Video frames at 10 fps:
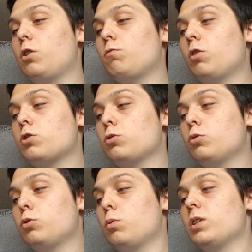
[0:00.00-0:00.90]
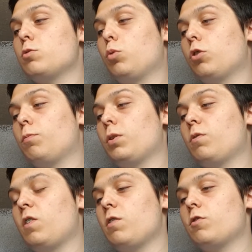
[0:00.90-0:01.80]
Russell, who is one of my
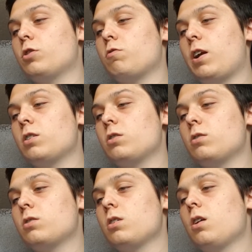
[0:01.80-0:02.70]
favourite directors.